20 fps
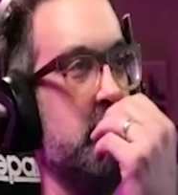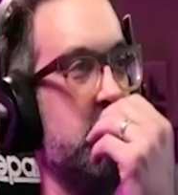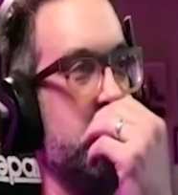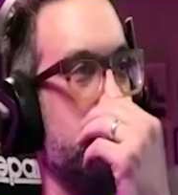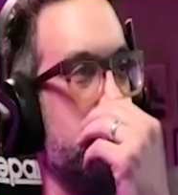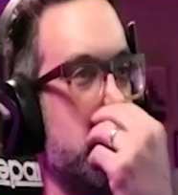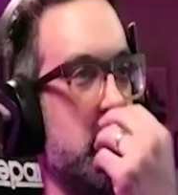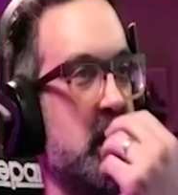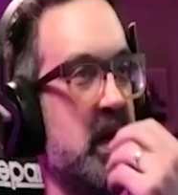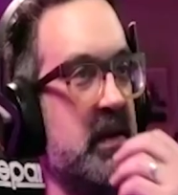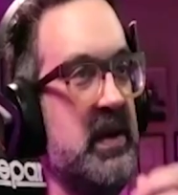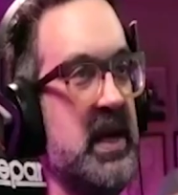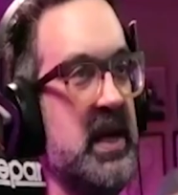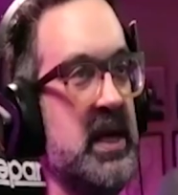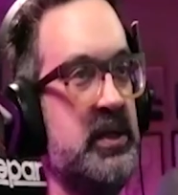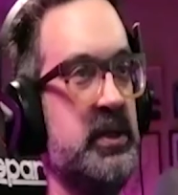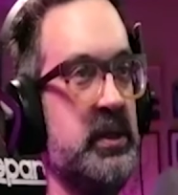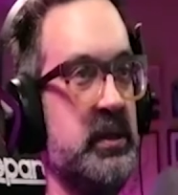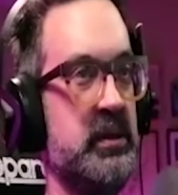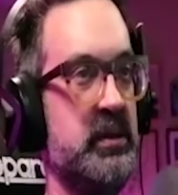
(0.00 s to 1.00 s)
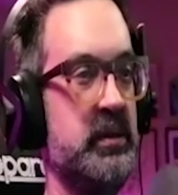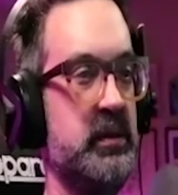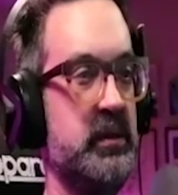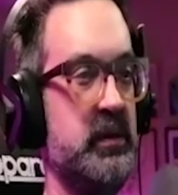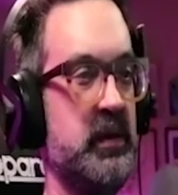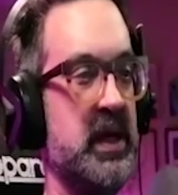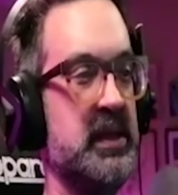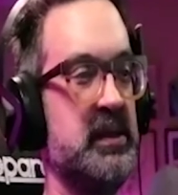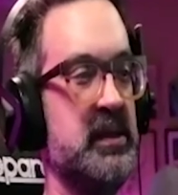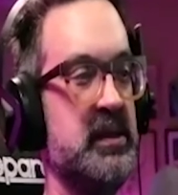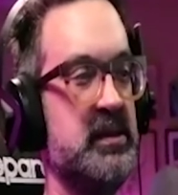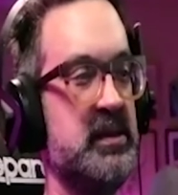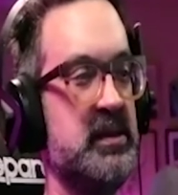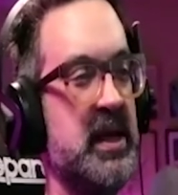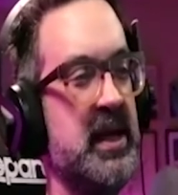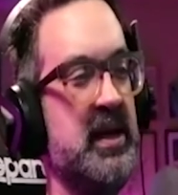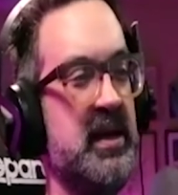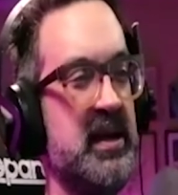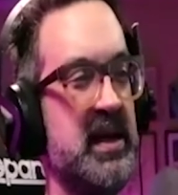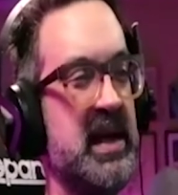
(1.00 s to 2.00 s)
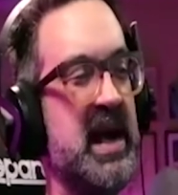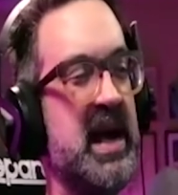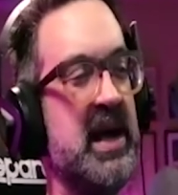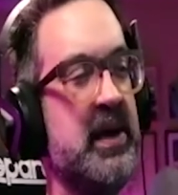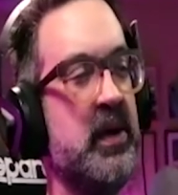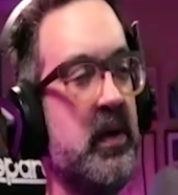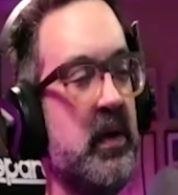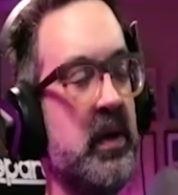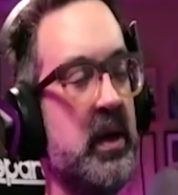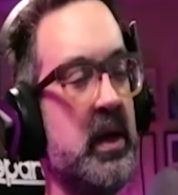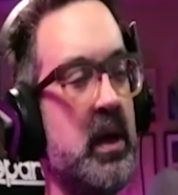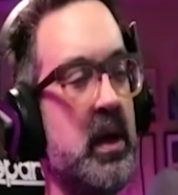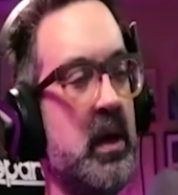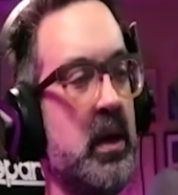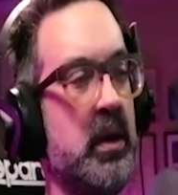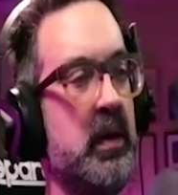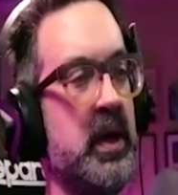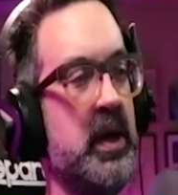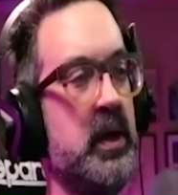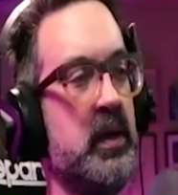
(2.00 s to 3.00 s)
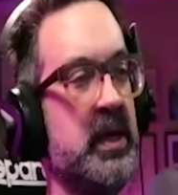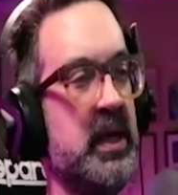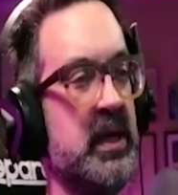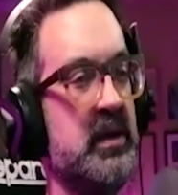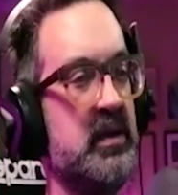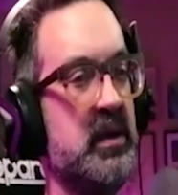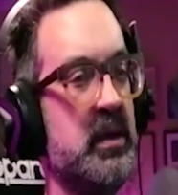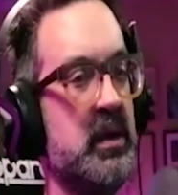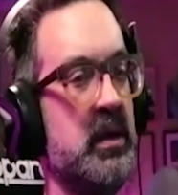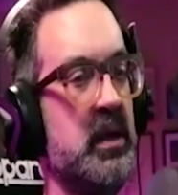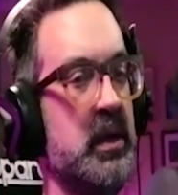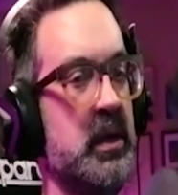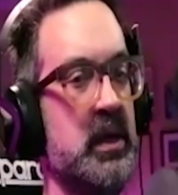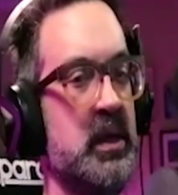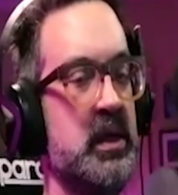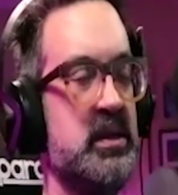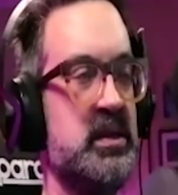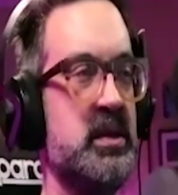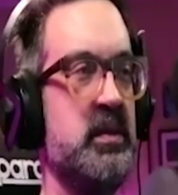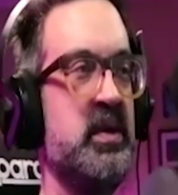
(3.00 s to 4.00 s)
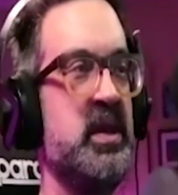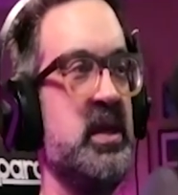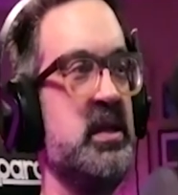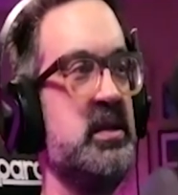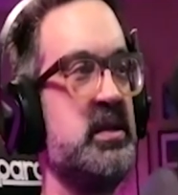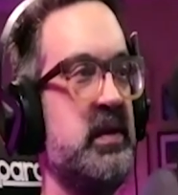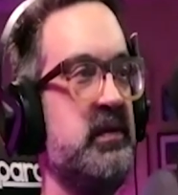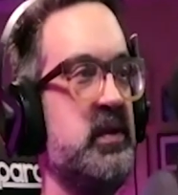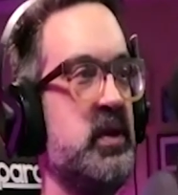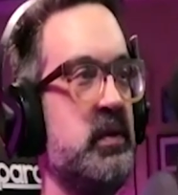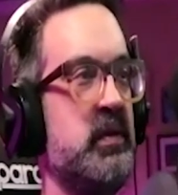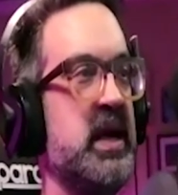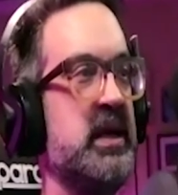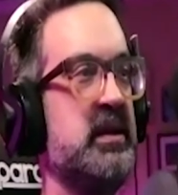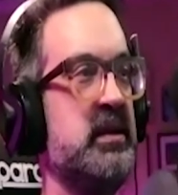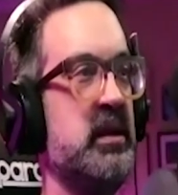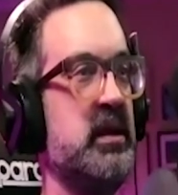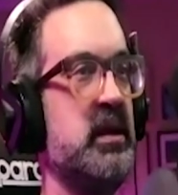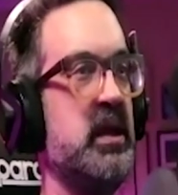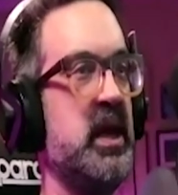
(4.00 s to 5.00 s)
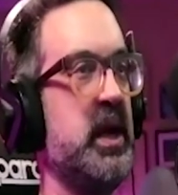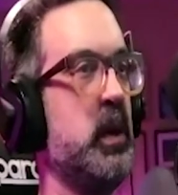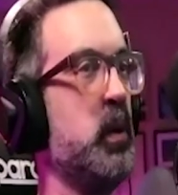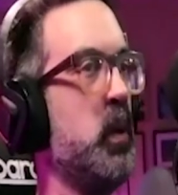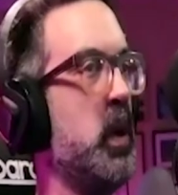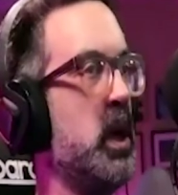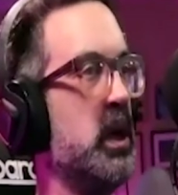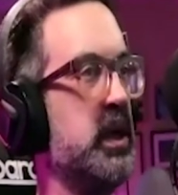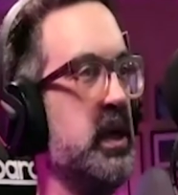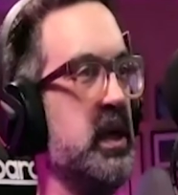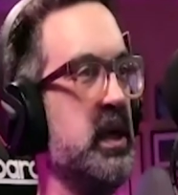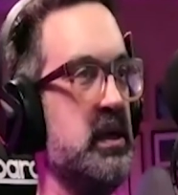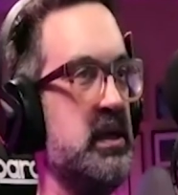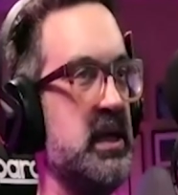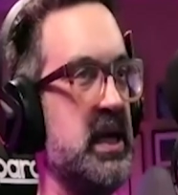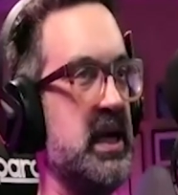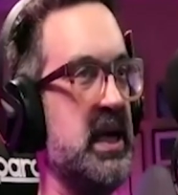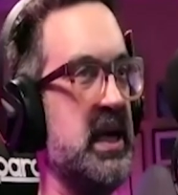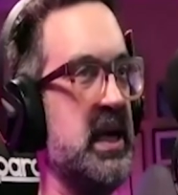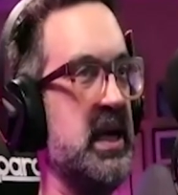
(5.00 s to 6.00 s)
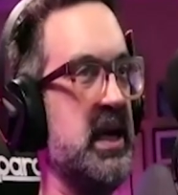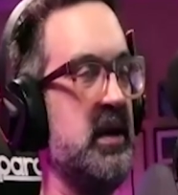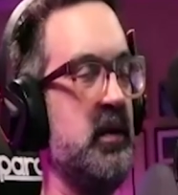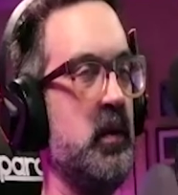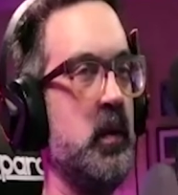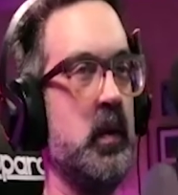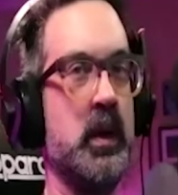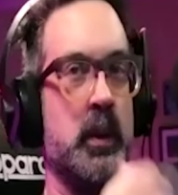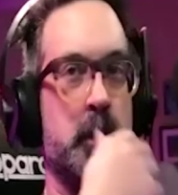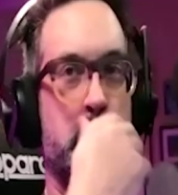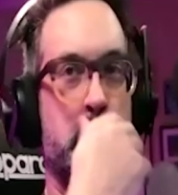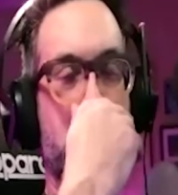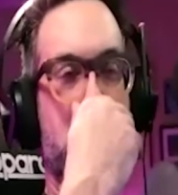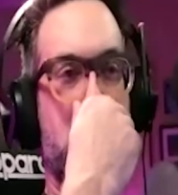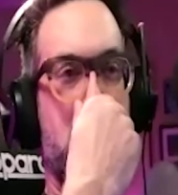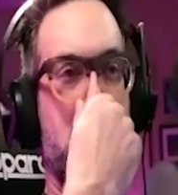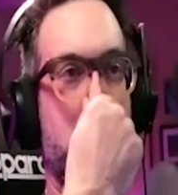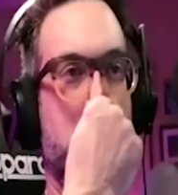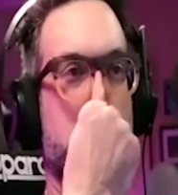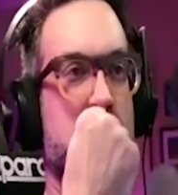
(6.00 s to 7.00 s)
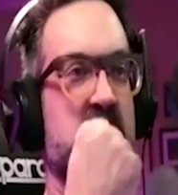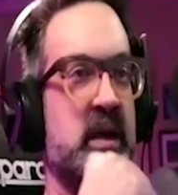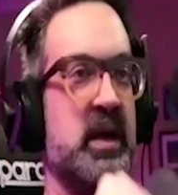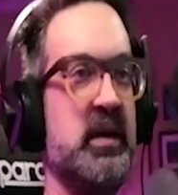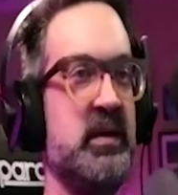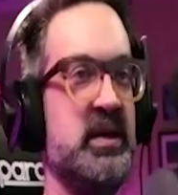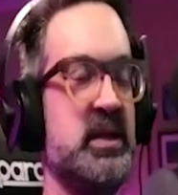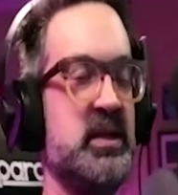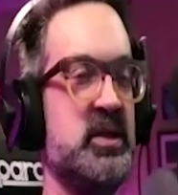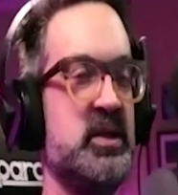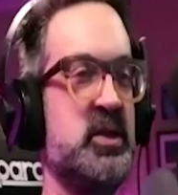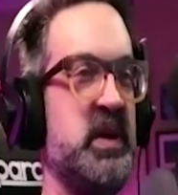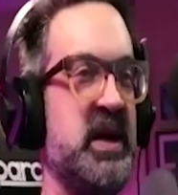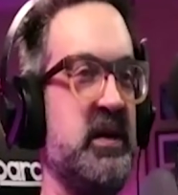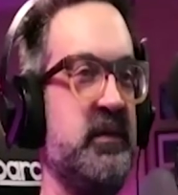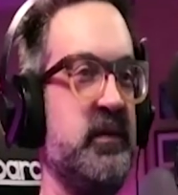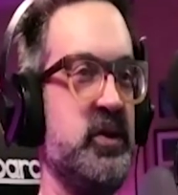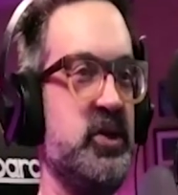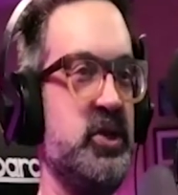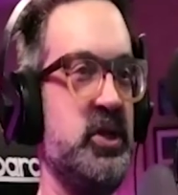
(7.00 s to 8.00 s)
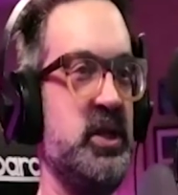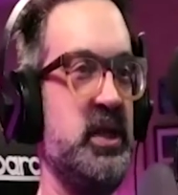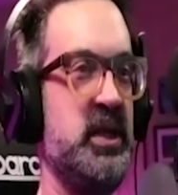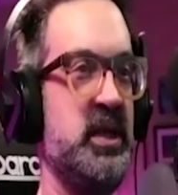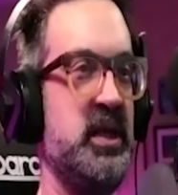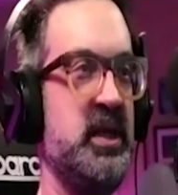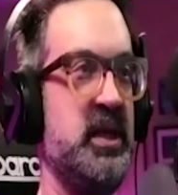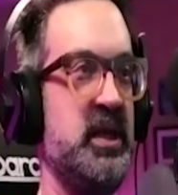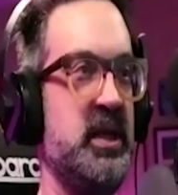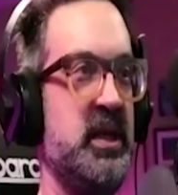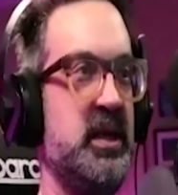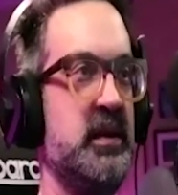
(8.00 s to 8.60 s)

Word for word: a live action directing side. And I don't, although I don't get to some of the things I've directed, like Walking Dead, or I did a spot for G E.